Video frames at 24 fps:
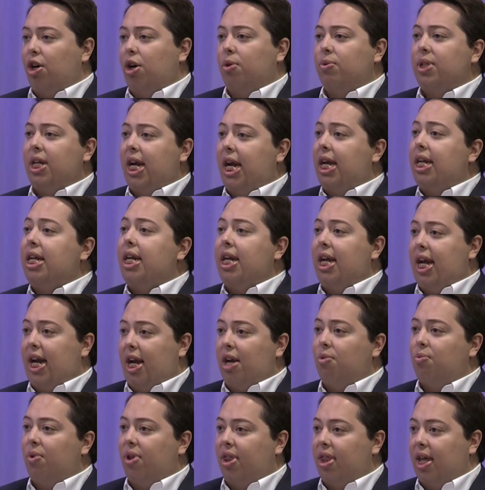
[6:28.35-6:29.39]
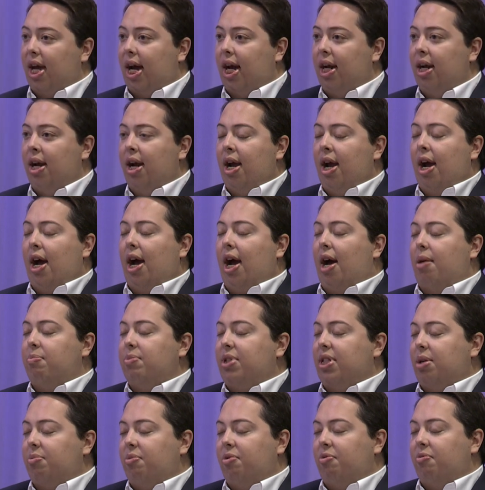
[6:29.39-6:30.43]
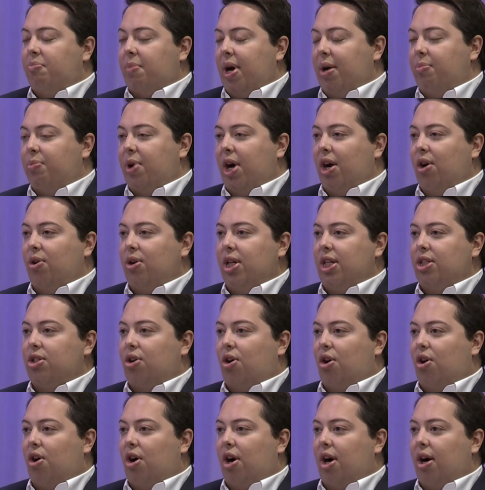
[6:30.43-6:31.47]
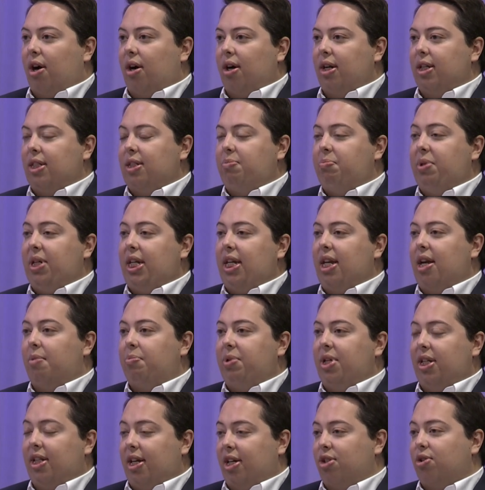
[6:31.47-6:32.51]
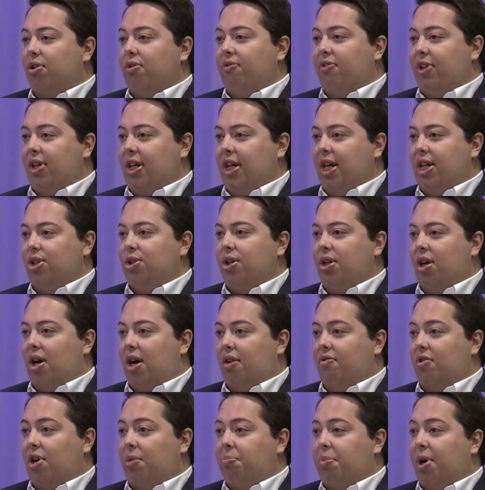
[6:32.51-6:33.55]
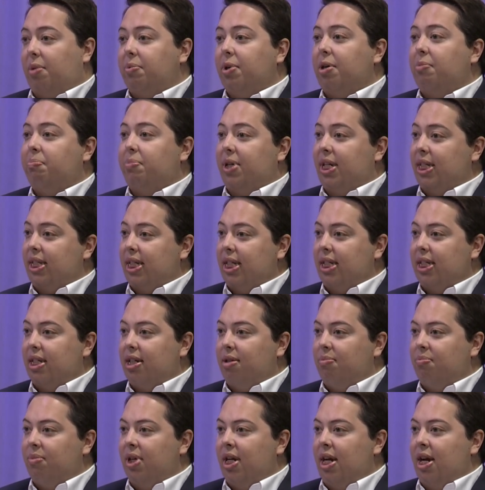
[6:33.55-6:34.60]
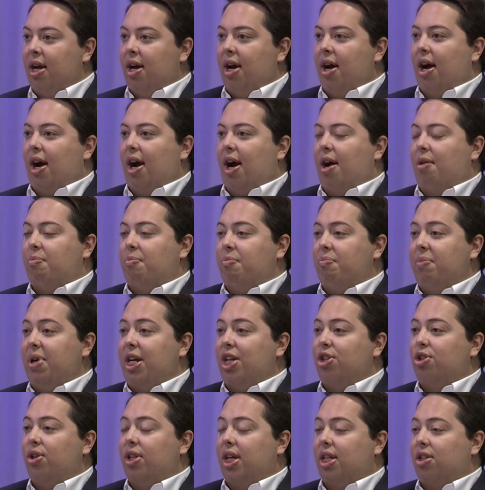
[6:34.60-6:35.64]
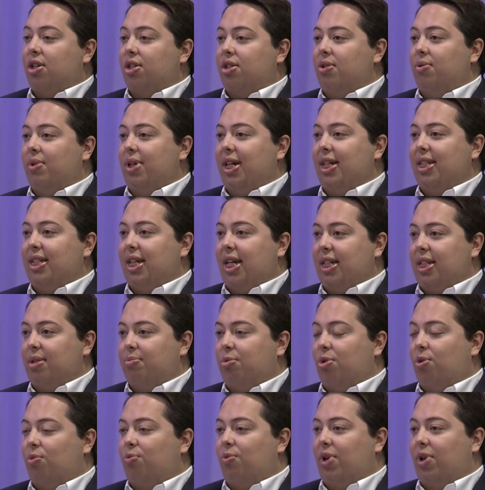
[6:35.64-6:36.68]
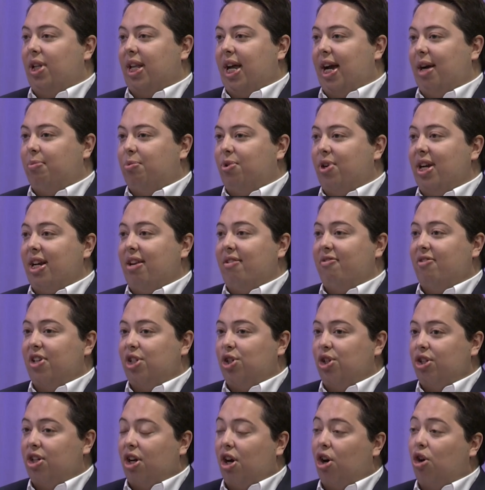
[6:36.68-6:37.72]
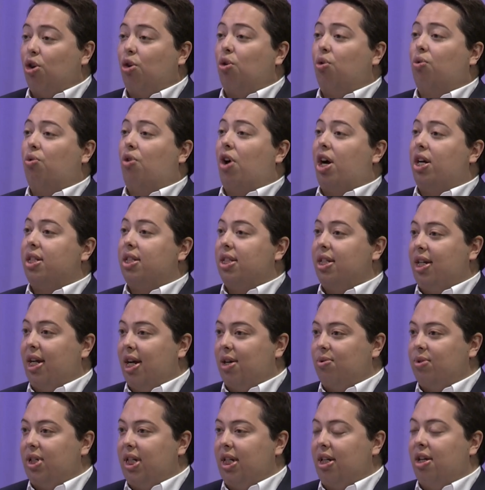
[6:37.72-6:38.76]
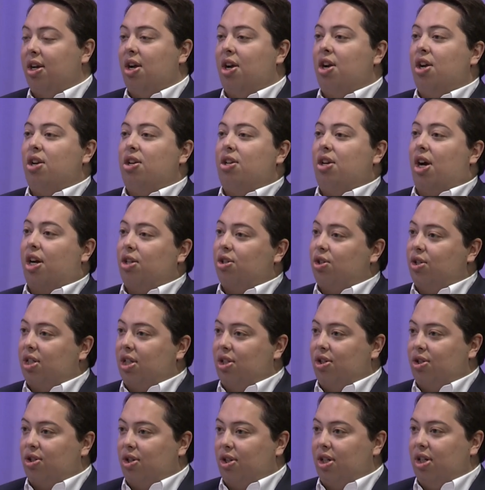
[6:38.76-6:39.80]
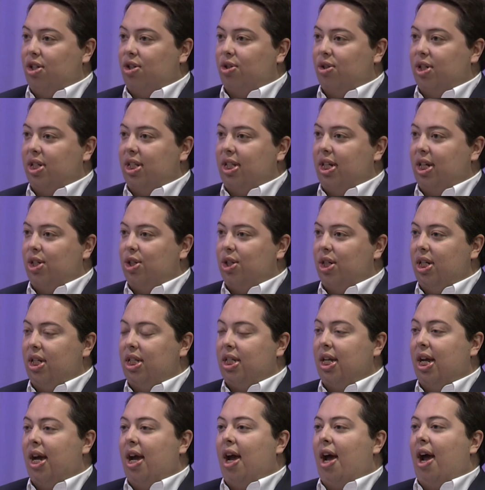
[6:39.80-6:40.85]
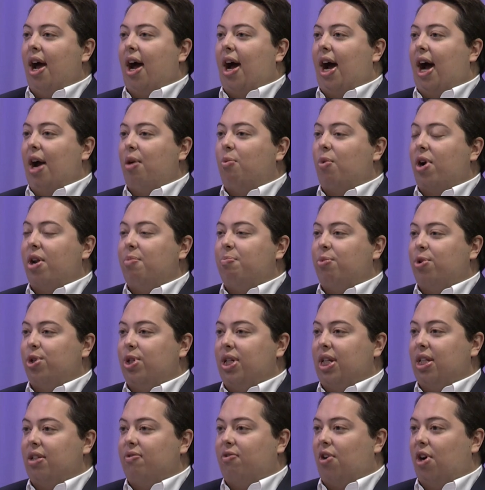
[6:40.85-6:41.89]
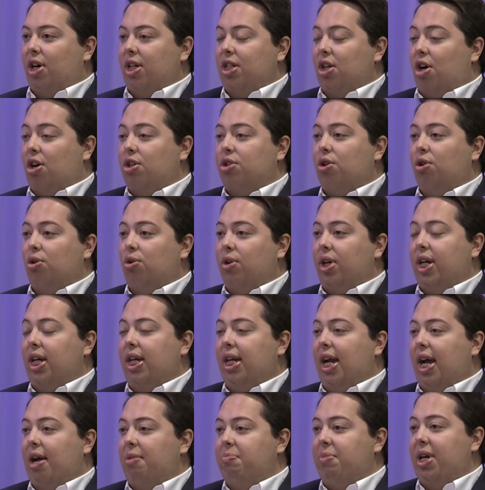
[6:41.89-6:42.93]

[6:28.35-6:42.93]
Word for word: goes hand in hand with that. Um, some of my priorities are speeding up the electrification of our public bus system, um, making sure that's also accessible, reliable, and efficient across the county, not just in certain jurisdictions. I want to push as far as also looking at